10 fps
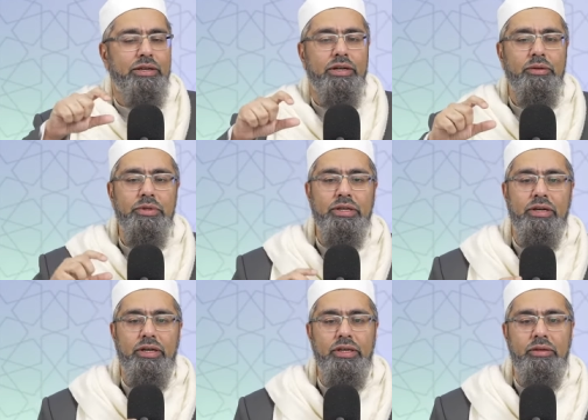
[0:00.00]
Rahmanir
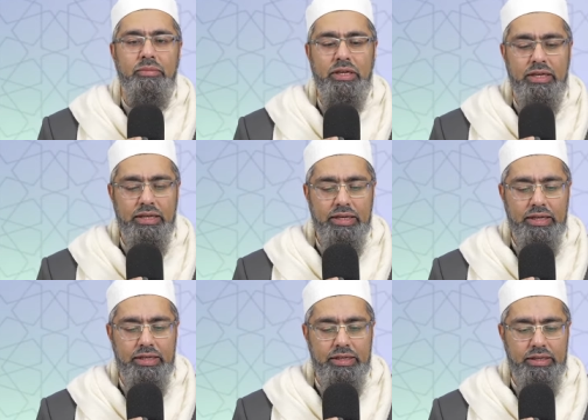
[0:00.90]
Rahim
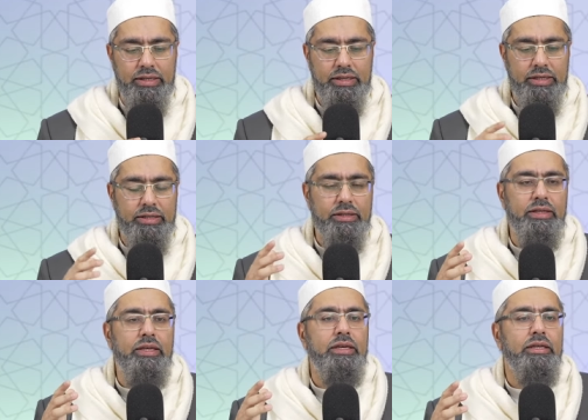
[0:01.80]
in
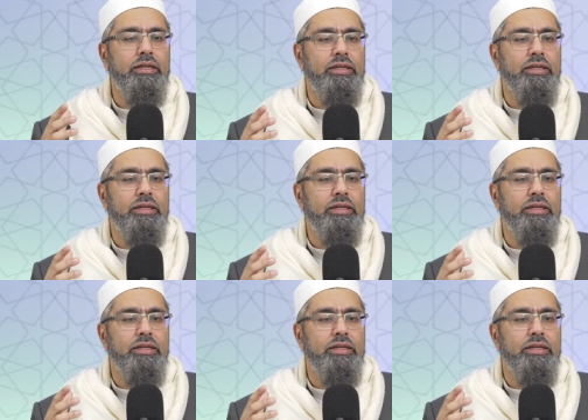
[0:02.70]
the